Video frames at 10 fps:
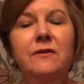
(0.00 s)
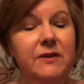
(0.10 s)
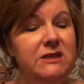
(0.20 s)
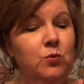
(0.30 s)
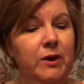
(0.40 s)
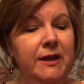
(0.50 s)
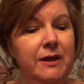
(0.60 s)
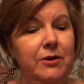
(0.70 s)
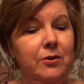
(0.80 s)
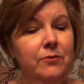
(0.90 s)
This one
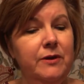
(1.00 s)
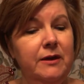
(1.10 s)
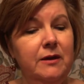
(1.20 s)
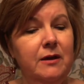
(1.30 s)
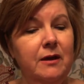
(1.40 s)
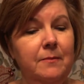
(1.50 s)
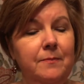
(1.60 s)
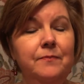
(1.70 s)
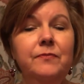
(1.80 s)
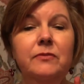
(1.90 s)
here, the uh,
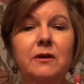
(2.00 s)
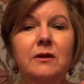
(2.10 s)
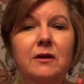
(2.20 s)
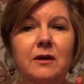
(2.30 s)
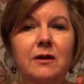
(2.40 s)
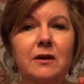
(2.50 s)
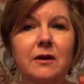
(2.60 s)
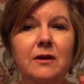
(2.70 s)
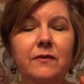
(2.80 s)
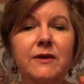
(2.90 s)

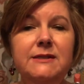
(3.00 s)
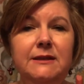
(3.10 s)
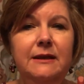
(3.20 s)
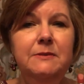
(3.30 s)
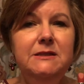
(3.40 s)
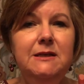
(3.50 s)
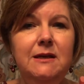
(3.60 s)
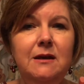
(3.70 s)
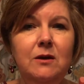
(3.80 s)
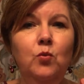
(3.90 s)
this
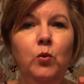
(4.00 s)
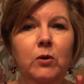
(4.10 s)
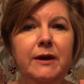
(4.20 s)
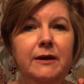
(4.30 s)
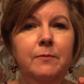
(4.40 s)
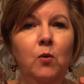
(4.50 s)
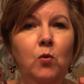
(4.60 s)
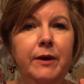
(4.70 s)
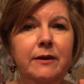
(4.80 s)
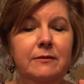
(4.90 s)
lipstick will get a
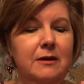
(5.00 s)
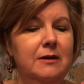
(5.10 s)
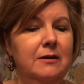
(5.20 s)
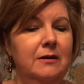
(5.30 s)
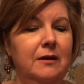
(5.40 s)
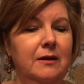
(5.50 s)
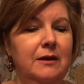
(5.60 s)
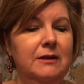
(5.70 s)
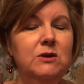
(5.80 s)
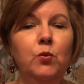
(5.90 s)
point.
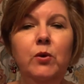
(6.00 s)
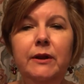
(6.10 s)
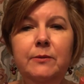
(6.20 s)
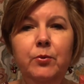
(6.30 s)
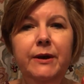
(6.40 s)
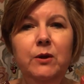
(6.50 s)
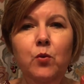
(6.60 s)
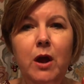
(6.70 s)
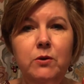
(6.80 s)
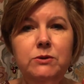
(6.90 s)
It's a really pretty
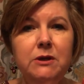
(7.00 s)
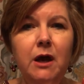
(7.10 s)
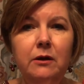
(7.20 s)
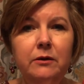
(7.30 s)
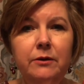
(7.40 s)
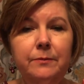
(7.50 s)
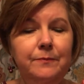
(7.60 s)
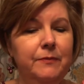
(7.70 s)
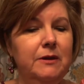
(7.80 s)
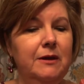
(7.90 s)
rose color
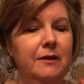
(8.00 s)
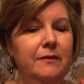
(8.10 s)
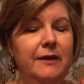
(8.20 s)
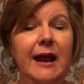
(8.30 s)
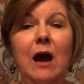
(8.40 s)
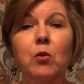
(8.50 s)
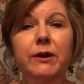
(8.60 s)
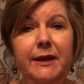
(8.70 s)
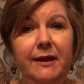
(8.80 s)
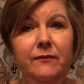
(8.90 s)
that I will
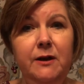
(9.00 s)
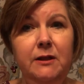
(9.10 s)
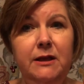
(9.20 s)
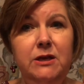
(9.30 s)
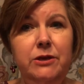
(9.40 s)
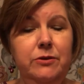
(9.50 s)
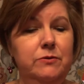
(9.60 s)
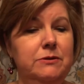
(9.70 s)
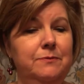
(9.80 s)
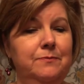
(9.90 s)
definitely
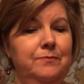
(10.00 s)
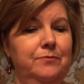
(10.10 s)
use.